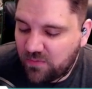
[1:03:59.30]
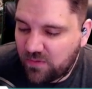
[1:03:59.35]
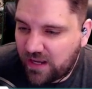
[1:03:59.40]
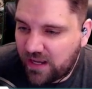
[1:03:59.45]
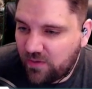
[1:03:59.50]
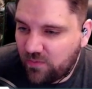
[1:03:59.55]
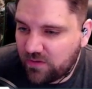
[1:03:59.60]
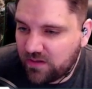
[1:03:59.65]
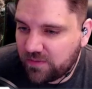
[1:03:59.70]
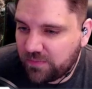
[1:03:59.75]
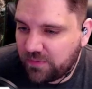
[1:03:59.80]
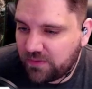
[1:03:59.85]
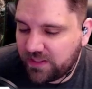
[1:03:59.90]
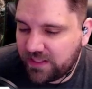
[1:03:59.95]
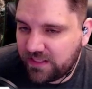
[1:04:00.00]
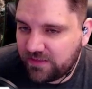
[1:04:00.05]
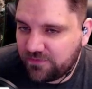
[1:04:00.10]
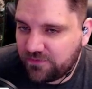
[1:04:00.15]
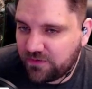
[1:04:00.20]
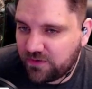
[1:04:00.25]
I want to
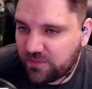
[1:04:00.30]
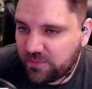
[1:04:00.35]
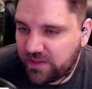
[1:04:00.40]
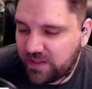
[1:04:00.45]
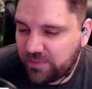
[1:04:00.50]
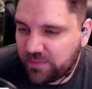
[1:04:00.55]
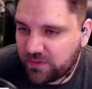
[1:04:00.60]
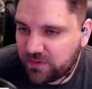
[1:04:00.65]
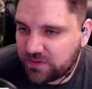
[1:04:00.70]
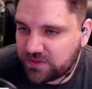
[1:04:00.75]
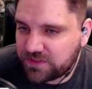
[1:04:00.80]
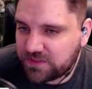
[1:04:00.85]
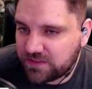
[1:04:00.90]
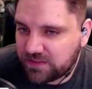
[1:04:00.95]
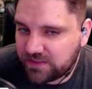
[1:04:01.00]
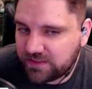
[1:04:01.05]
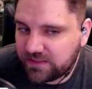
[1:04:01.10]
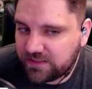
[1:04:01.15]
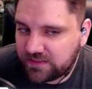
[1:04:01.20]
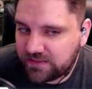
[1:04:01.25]
play it for me
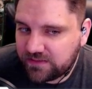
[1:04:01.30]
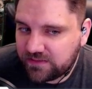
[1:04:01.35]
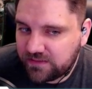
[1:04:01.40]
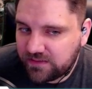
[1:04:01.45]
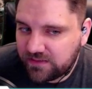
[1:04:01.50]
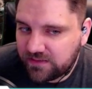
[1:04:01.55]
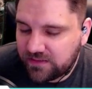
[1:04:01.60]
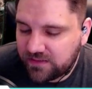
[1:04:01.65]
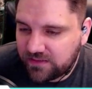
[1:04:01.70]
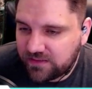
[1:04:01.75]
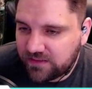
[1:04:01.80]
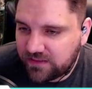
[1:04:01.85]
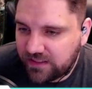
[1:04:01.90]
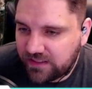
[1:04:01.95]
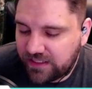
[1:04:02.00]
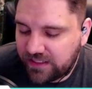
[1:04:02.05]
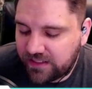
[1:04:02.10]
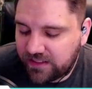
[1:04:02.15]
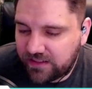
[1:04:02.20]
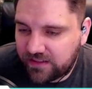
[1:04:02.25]
personally,
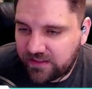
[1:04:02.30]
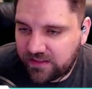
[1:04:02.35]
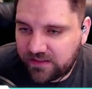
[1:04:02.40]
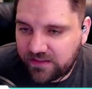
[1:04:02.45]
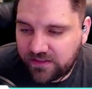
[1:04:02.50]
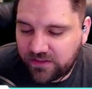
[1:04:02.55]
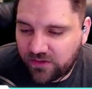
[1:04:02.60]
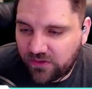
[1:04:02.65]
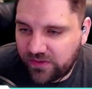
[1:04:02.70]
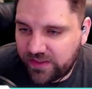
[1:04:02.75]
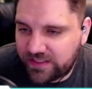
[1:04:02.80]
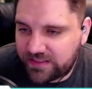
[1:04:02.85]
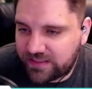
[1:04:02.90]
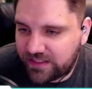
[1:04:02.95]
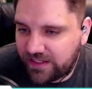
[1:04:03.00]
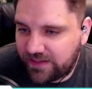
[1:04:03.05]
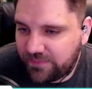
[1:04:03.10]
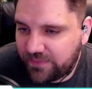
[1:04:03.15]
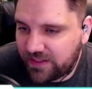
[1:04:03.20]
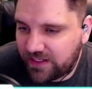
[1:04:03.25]
and the only
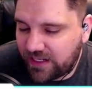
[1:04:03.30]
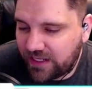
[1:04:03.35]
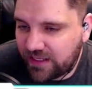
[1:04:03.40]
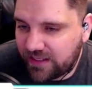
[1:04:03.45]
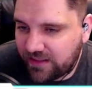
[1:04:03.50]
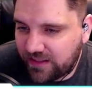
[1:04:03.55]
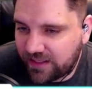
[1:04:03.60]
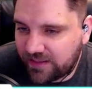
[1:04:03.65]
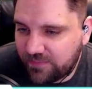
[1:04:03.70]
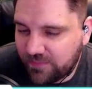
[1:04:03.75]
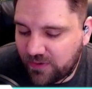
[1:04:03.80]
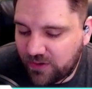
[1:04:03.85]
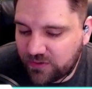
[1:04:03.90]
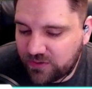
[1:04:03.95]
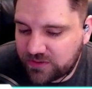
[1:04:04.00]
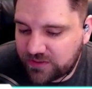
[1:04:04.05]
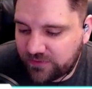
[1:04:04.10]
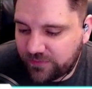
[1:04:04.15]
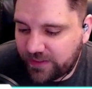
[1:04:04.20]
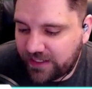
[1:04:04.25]
time that I like,
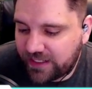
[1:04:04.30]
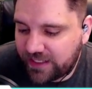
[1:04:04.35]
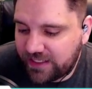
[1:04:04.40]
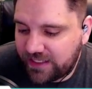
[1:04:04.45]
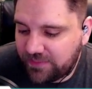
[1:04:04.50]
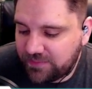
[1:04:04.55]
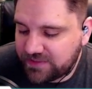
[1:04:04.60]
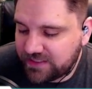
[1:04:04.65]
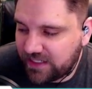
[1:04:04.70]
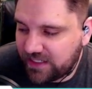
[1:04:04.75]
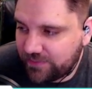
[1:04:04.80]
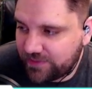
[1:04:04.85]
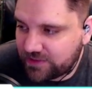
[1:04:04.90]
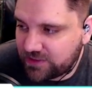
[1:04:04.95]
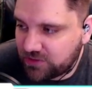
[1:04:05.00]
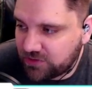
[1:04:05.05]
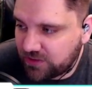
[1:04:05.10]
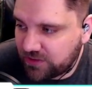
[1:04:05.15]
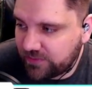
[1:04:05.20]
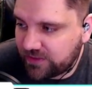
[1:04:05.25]
most of my game time is